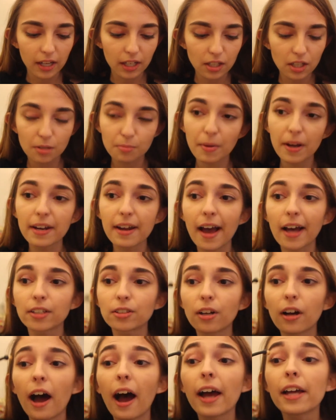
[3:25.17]
just my
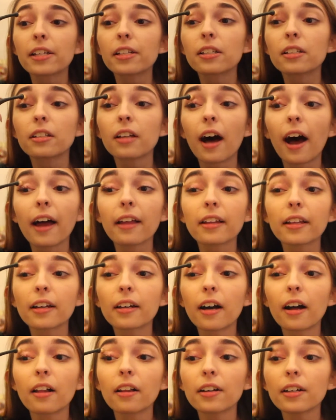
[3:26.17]
natural
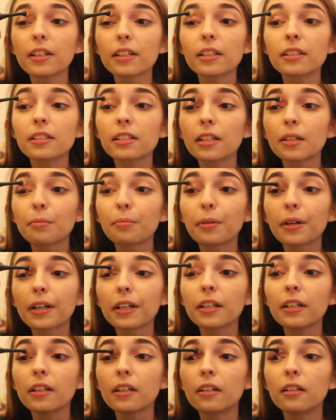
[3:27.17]
eyelid color is like
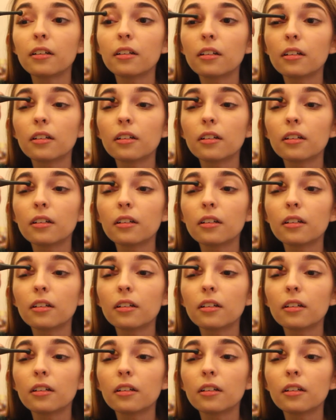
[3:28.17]
pretty